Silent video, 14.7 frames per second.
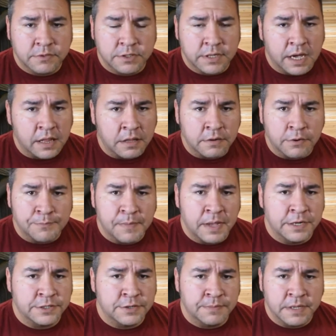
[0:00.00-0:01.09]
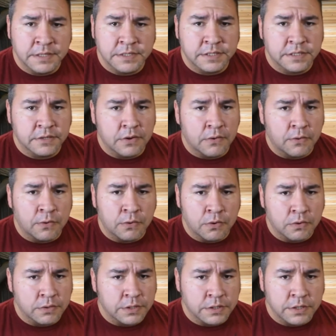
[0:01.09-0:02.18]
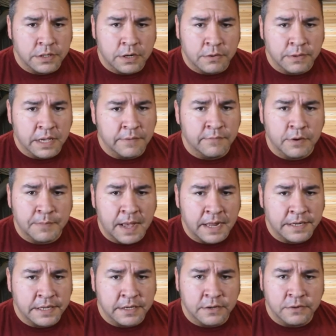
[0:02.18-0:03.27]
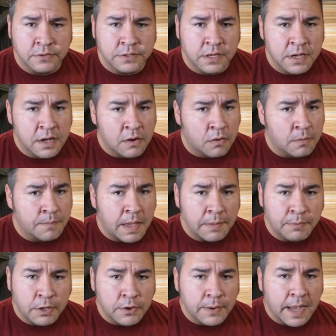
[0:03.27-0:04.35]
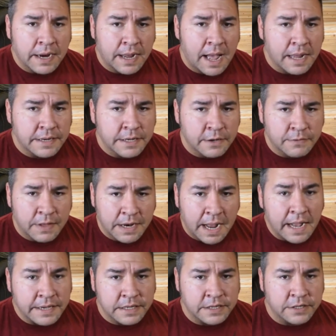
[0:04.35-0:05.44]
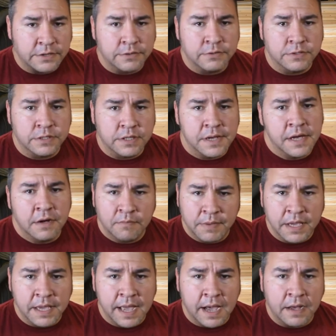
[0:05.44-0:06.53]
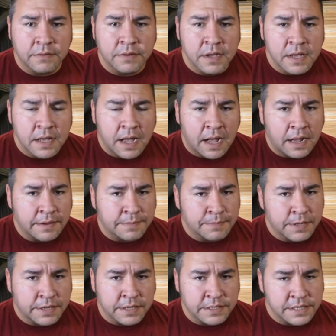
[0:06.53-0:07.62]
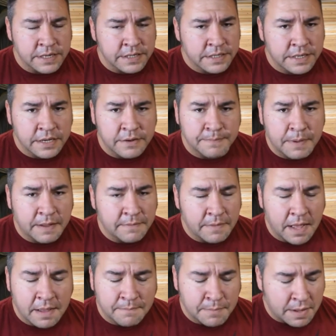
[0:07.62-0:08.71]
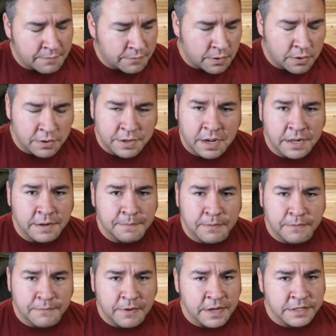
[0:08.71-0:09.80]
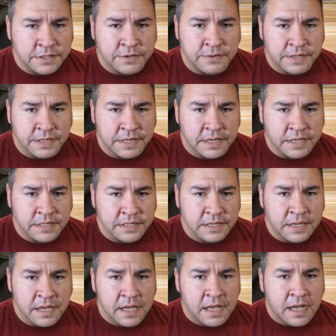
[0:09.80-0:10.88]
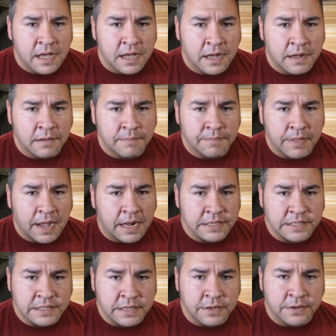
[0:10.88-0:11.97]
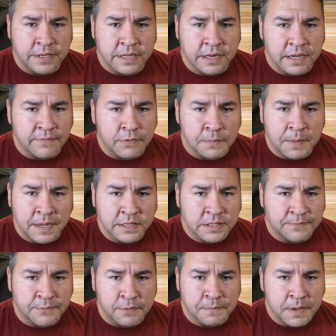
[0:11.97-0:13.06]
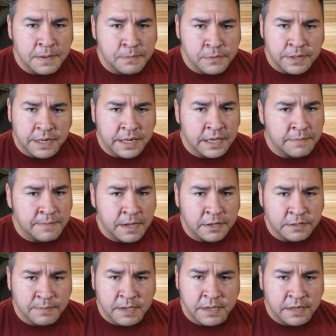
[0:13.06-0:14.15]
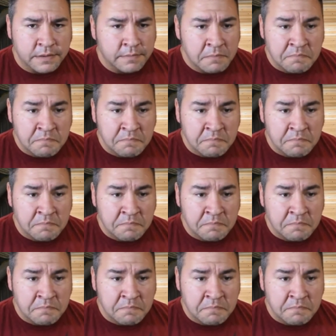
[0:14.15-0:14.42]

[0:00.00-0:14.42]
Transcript: telling them measurements, or giving them ideals, or maybe you got an ideal that I can use to help me out, because here's the deal, I'm by far not a professional at this. I still get information from people that emails me, and